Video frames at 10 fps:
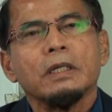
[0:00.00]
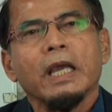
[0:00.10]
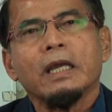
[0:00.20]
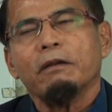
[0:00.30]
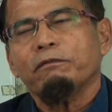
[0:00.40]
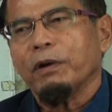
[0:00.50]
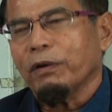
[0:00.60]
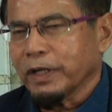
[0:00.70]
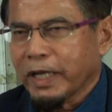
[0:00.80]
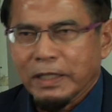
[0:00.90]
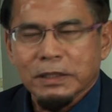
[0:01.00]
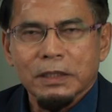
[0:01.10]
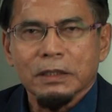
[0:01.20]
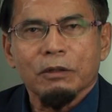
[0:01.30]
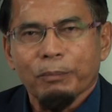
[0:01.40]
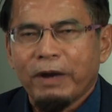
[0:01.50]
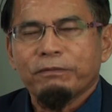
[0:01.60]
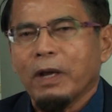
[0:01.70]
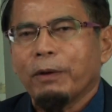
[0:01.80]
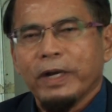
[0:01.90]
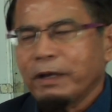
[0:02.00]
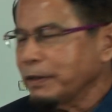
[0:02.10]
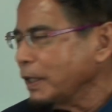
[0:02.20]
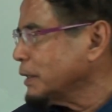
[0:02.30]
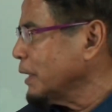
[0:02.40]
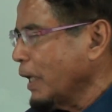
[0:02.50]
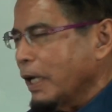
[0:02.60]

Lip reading: they create fear, or gangsters or mafia, whatever it is.